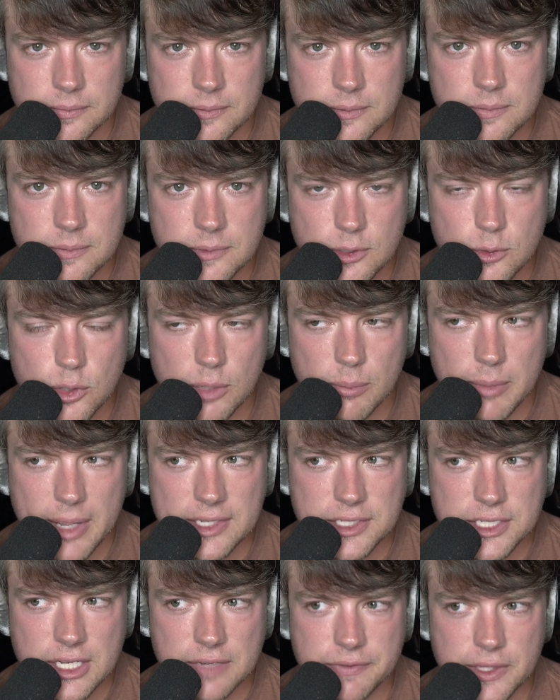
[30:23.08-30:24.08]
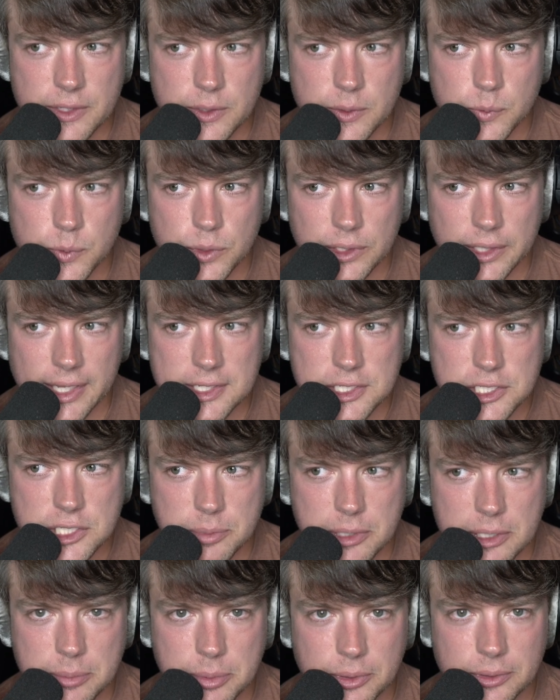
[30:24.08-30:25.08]
You want to make stuff that relates to
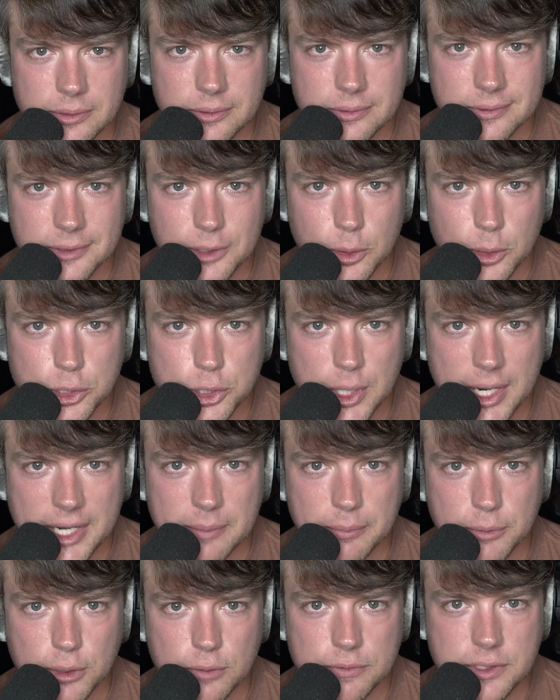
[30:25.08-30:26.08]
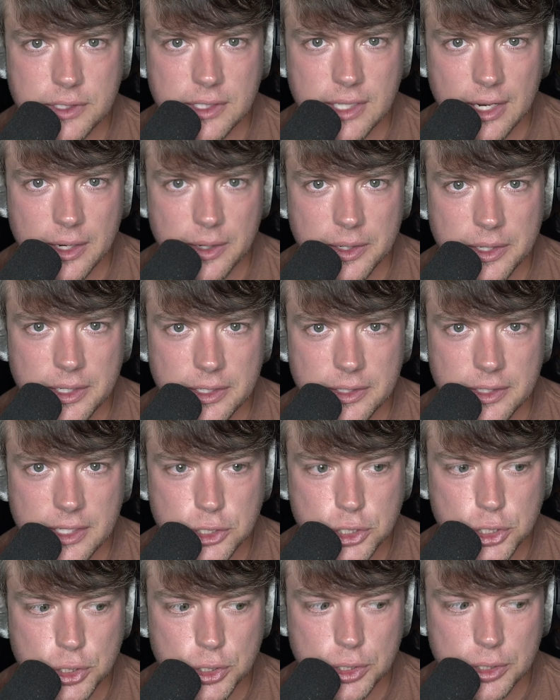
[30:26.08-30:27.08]
people who are trying to move to the area
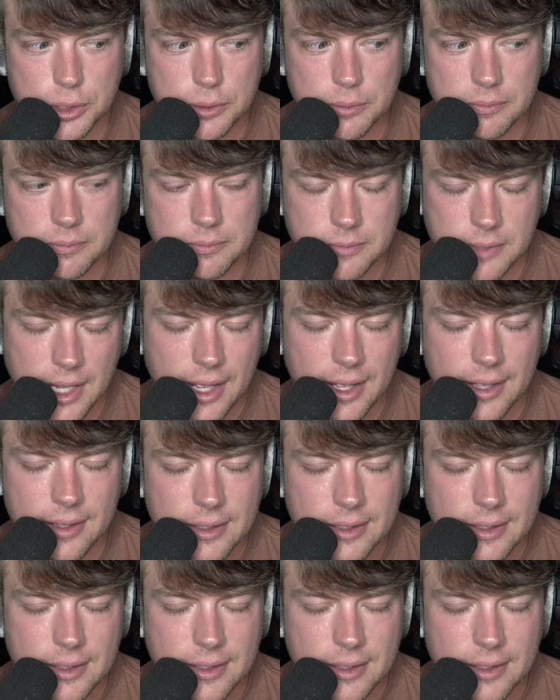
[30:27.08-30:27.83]
that you're, yeah.